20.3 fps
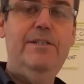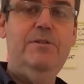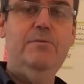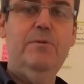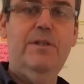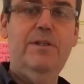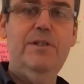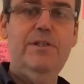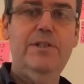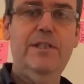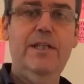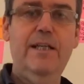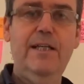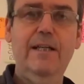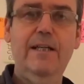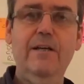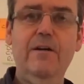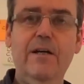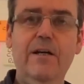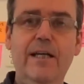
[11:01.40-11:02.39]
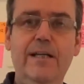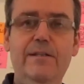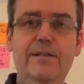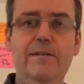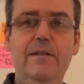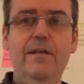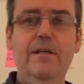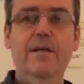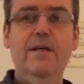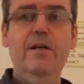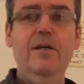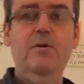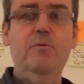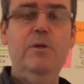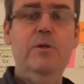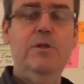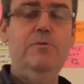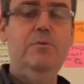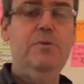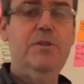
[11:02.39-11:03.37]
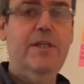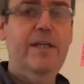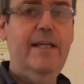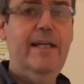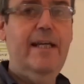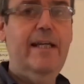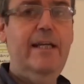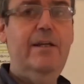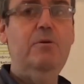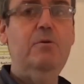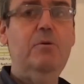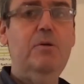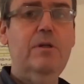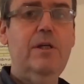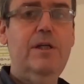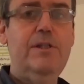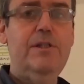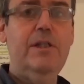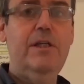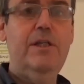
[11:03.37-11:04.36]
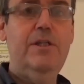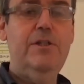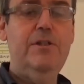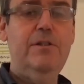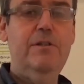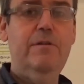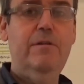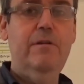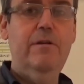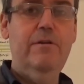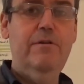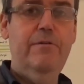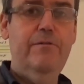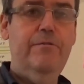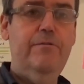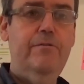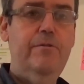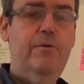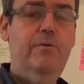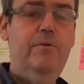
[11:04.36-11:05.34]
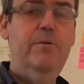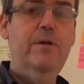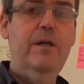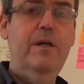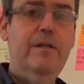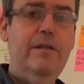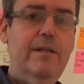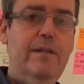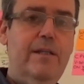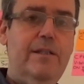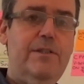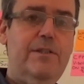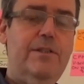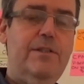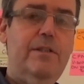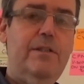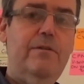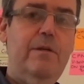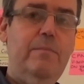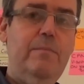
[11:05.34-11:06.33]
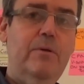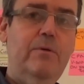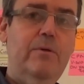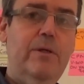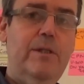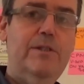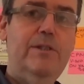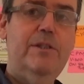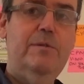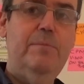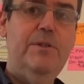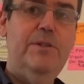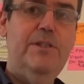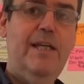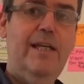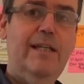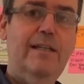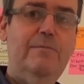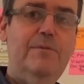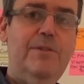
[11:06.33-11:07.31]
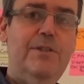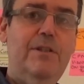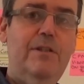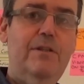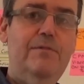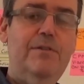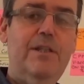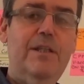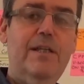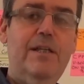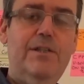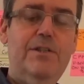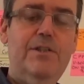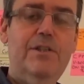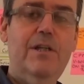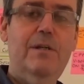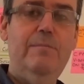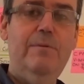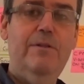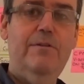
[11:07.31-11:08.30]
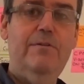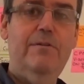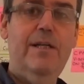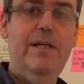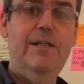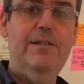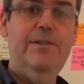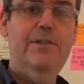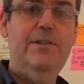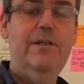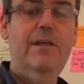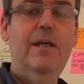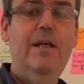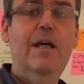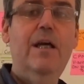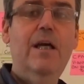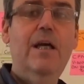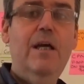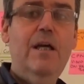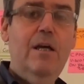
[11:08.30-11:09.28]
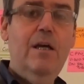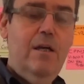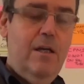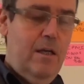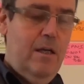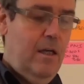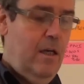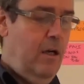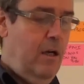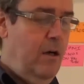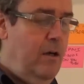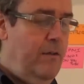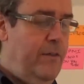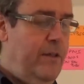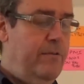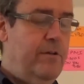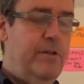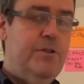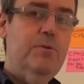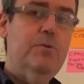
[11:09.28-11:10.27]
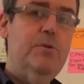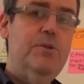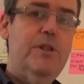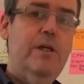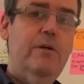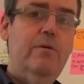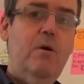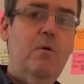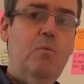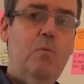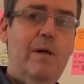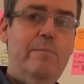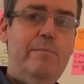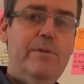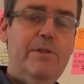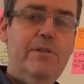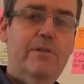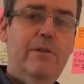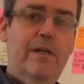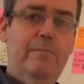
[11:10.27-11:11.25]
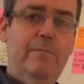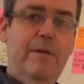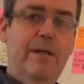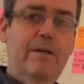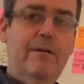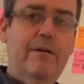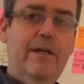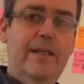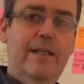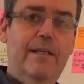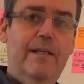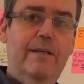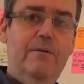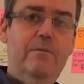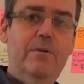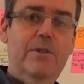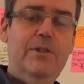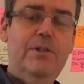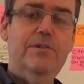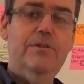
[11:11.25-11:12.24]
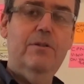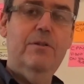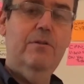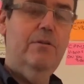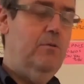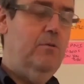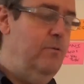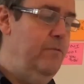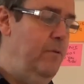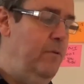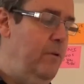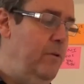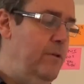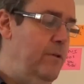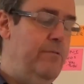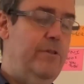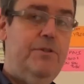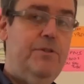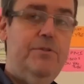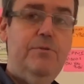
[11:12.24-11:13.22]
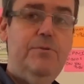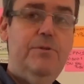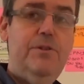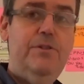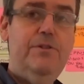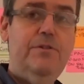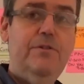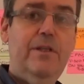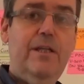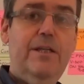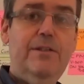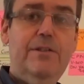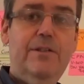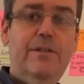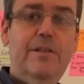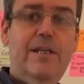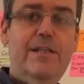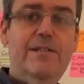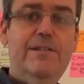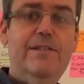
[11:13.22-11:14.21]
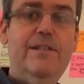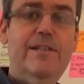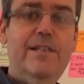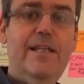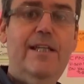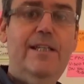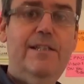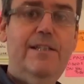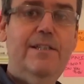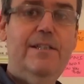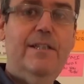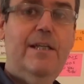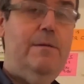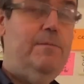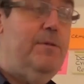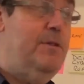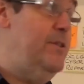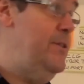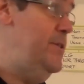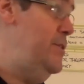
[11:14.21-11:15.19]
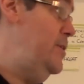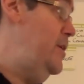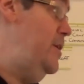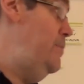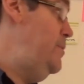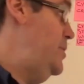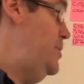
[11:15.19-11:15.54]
to understand guide, which will take any organisation through the necessary points to protect themselves against cyber threats. There is also a website behind it which has got an awful lot of resources on it, so that's the 10 steps to cyber